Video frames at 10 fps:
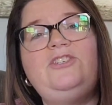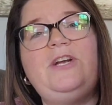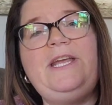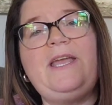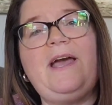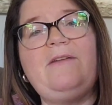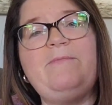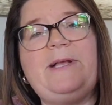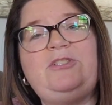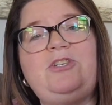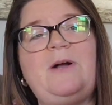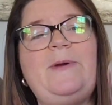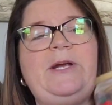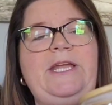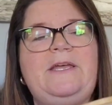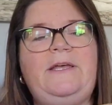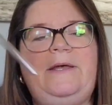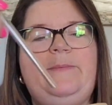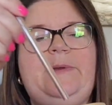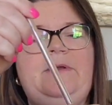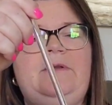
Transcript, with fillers: and drink out of my strawberry cup.